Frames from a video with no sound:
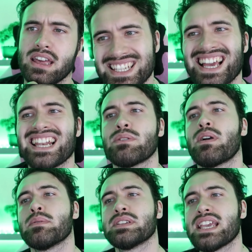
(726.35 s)
This
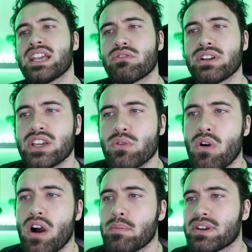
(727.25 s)
alleyway was eerily
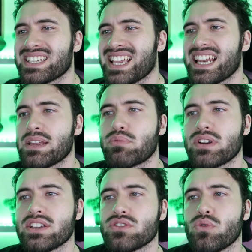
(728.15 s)
quiet because any
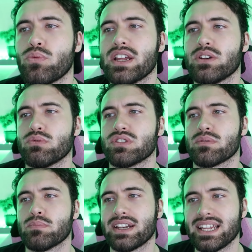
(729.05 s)
breeze or wind was
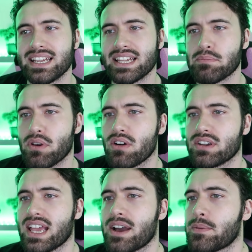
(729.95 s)
completely
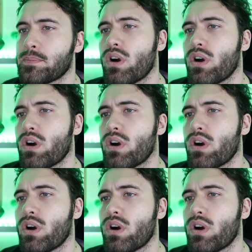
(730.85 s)
blocked out.